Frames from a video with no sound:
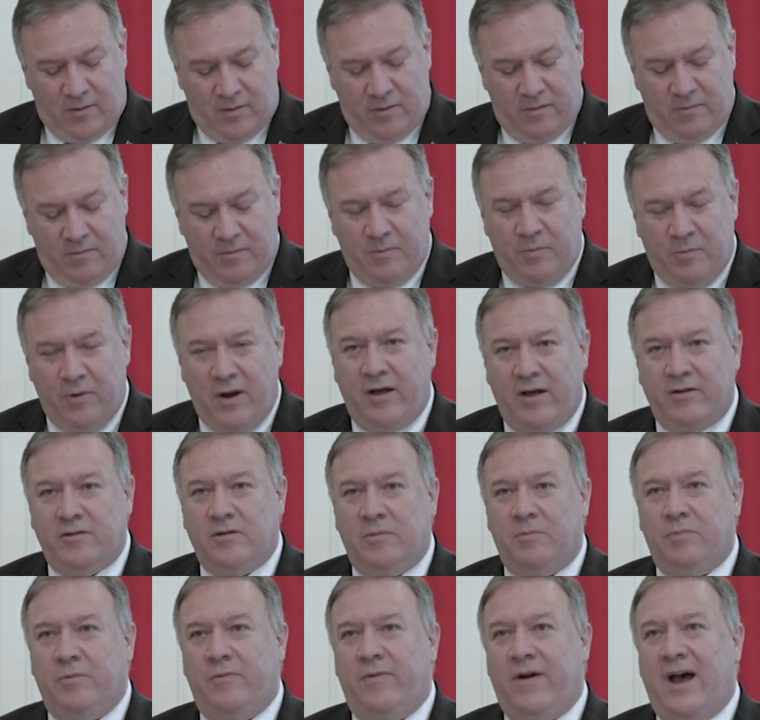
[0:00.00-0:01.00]
We've been proud
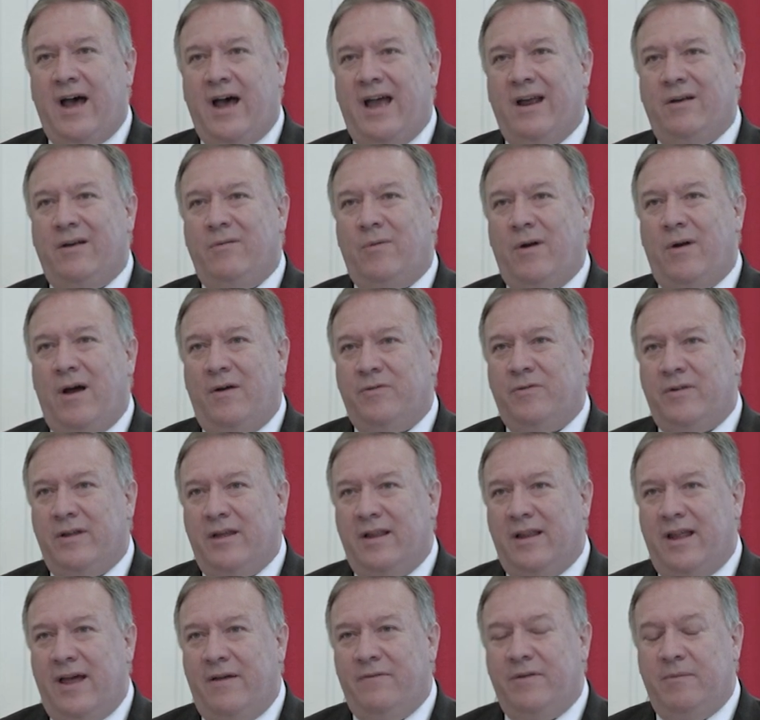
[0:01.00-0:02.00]
to provide roughly
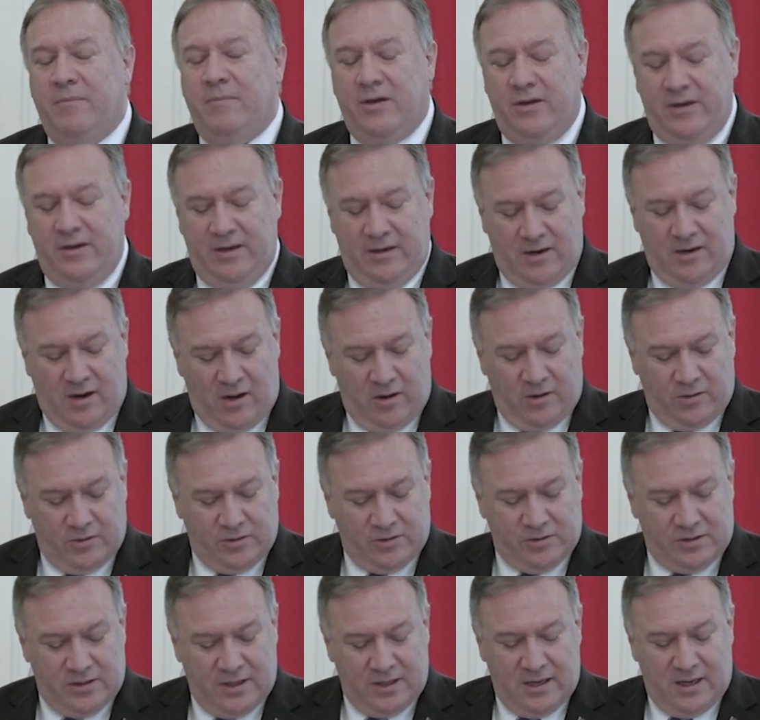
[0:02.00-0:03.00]
$11
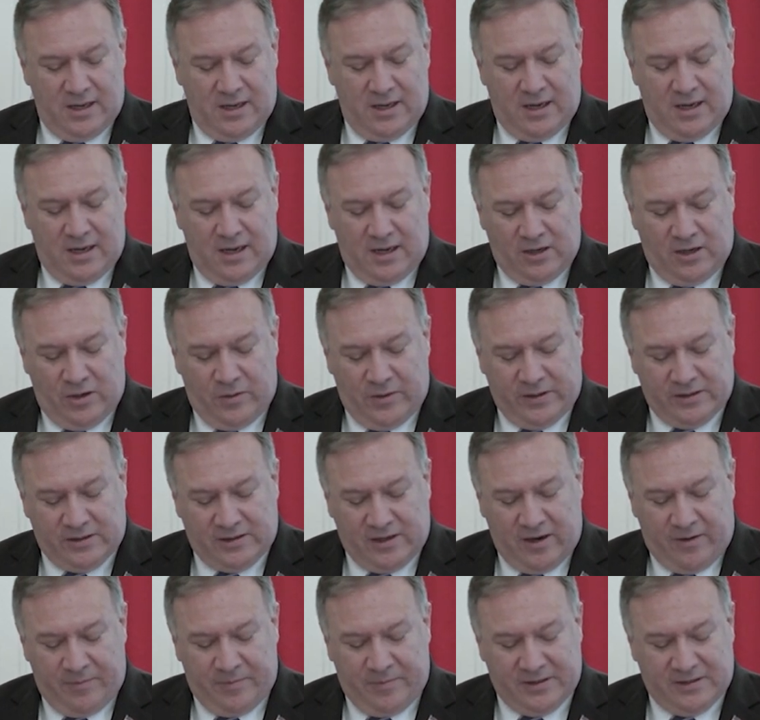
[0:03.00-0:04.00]
million in U.S.
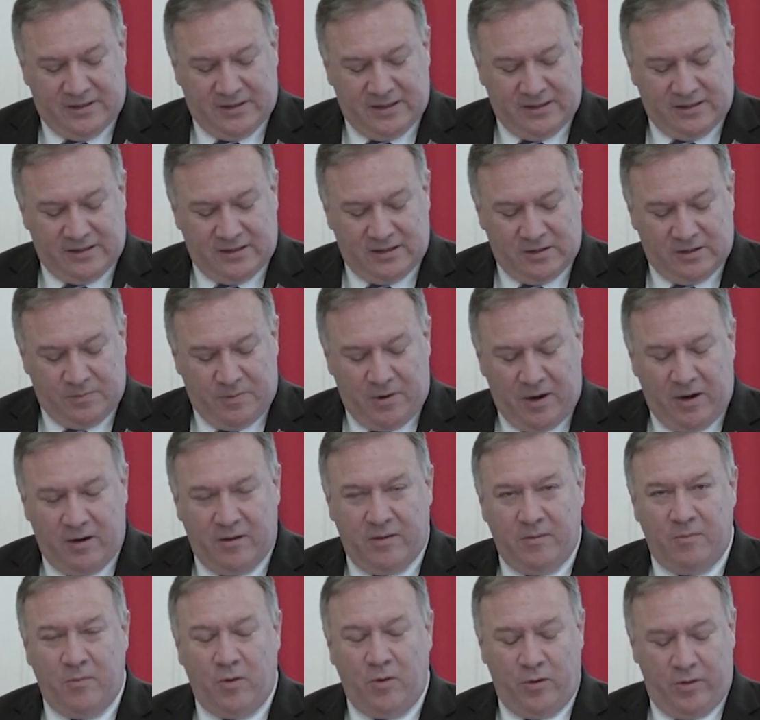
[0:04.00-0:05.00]
government assistance, part
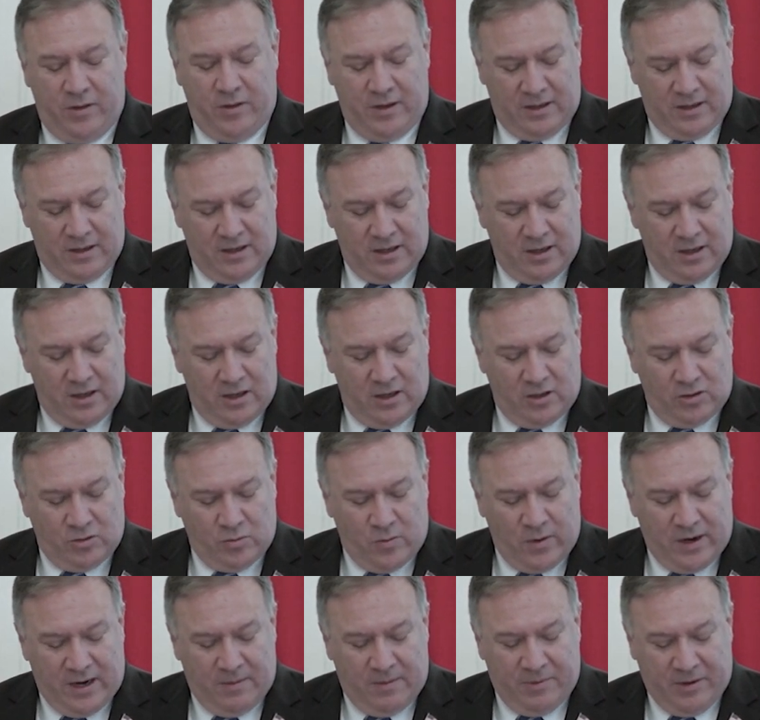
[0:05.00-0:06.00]
of the more than
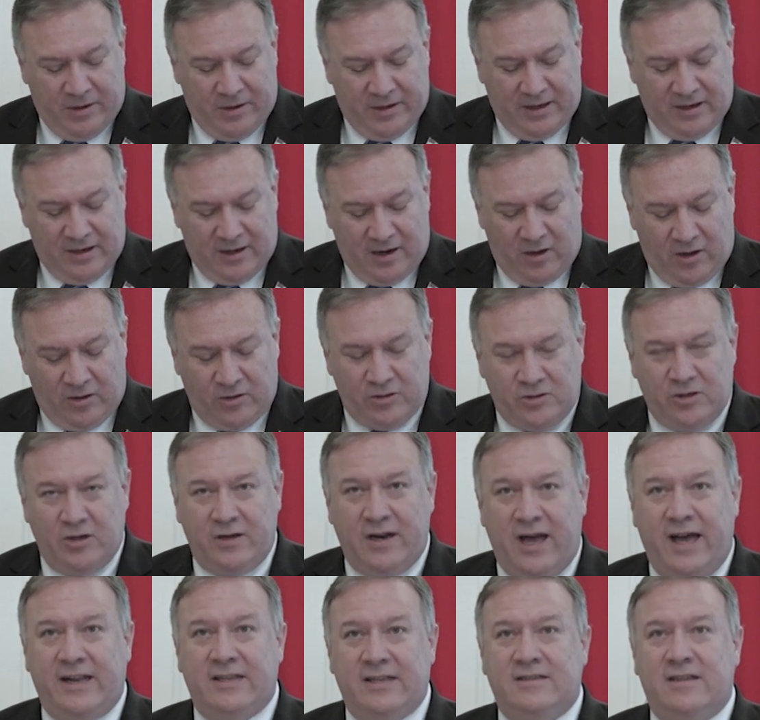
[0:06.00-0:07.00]
$20 billion the
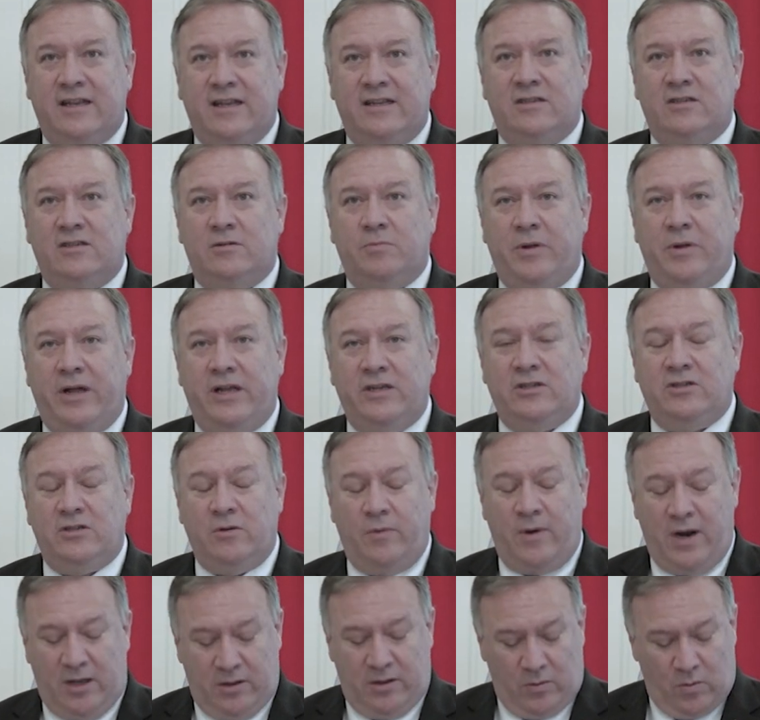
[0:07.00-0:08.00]
United States has pledged
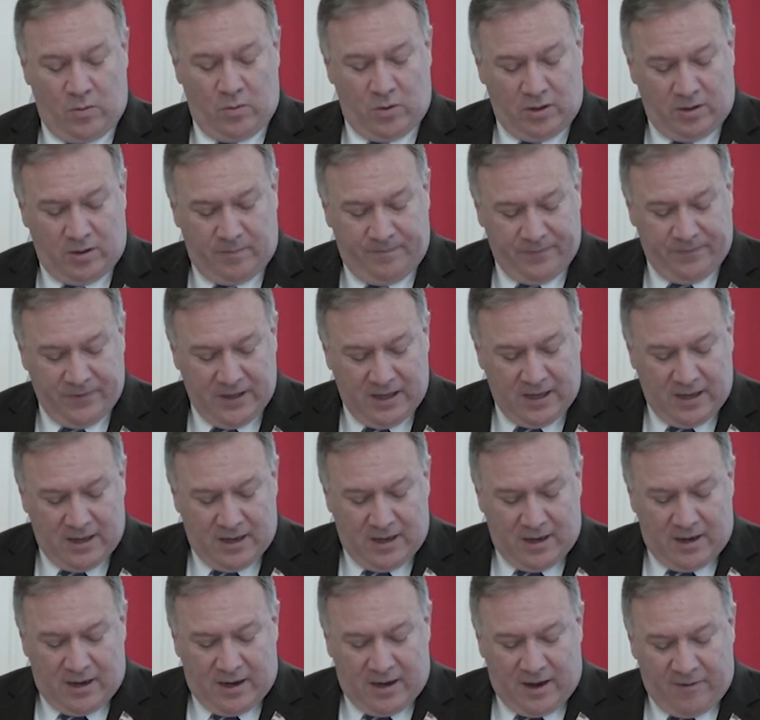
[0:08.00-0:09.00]
around the world
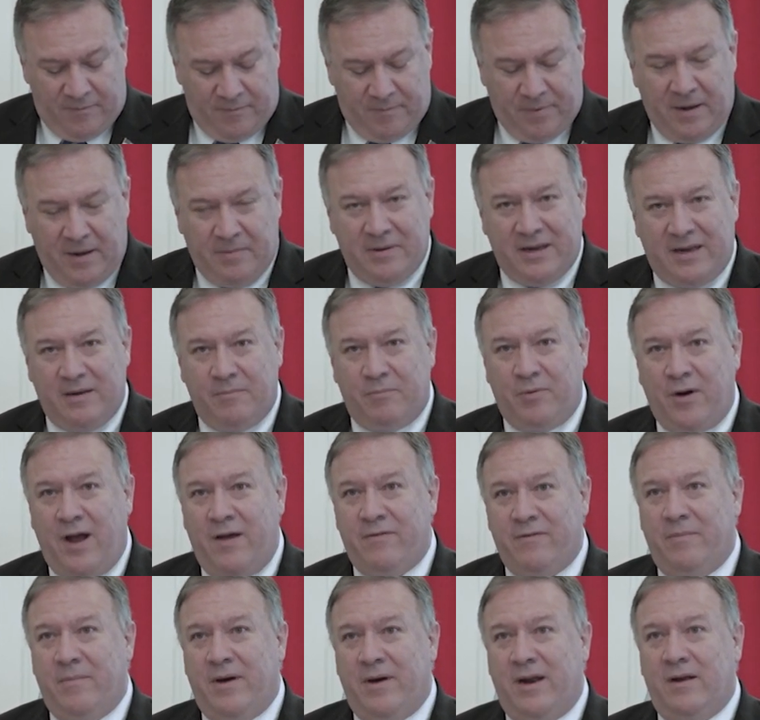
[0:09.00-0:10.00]
of public and
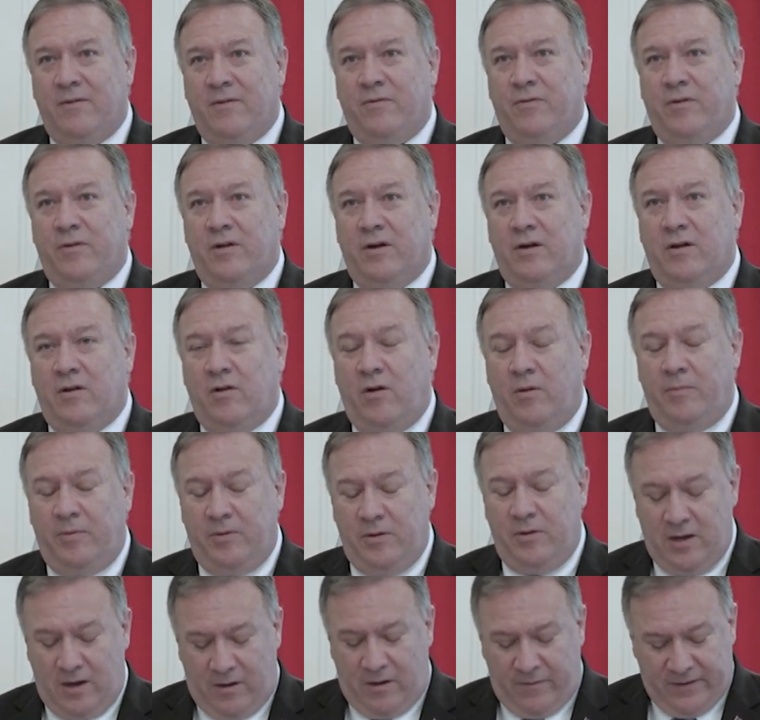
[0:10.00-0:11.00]
private money for the
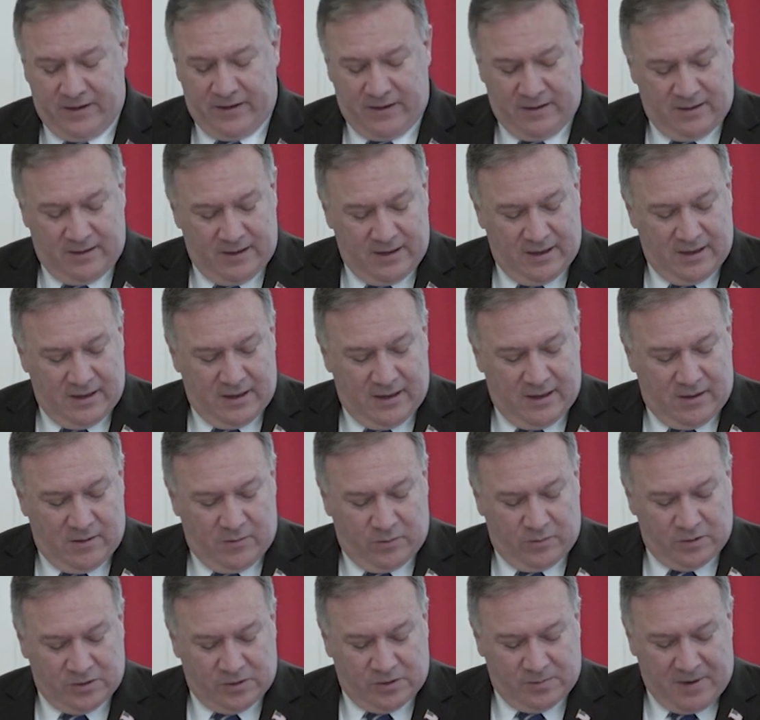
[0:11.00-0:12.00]
global COVID
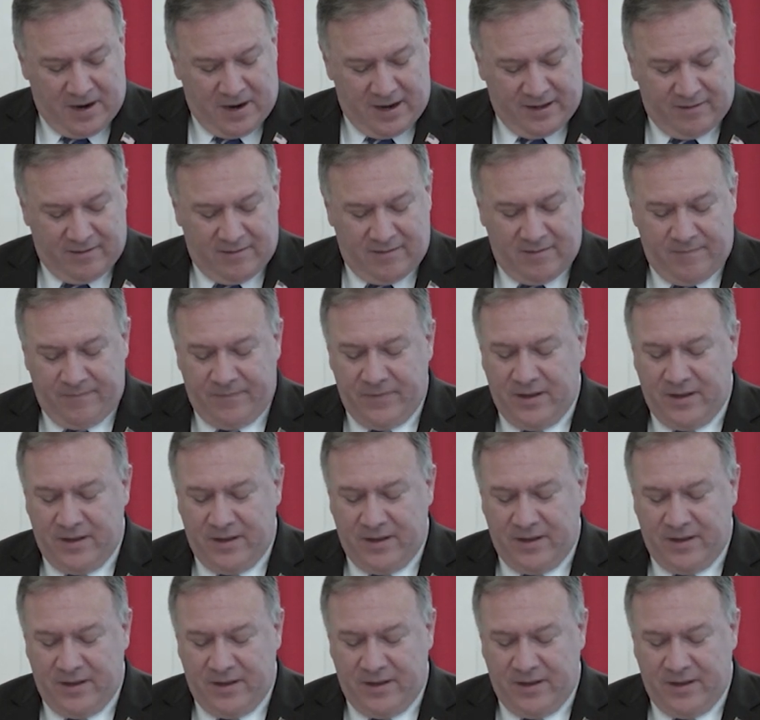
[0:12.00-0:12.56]
response.